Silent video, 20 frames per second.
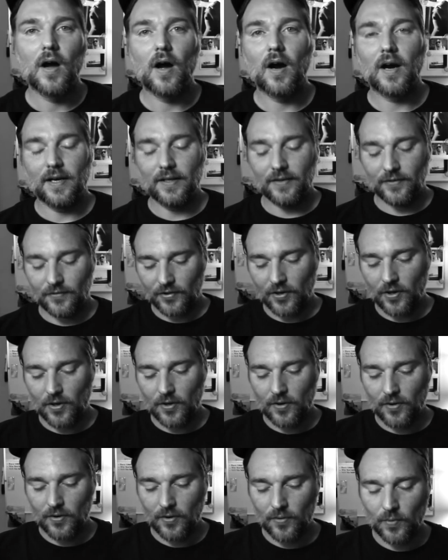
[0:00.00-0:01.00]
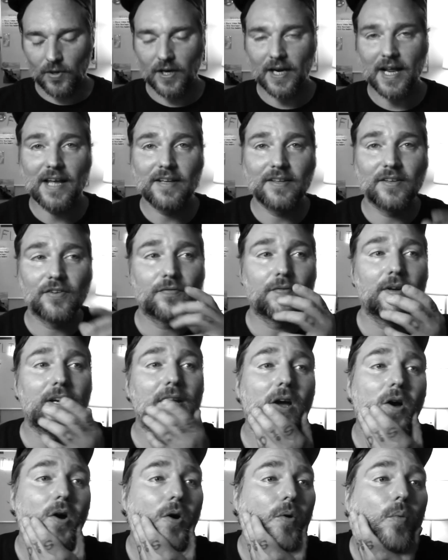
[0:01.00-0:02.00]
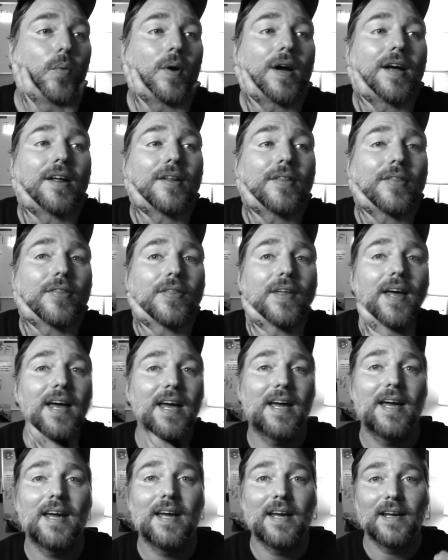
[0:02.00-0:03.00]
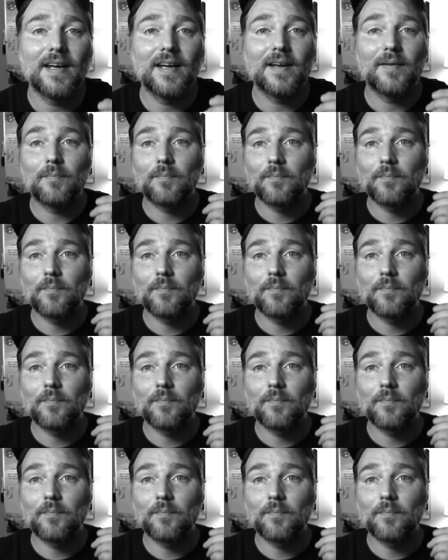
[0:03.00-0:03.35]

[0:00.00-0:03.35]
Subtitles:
Alright, so we're gonna end this video with a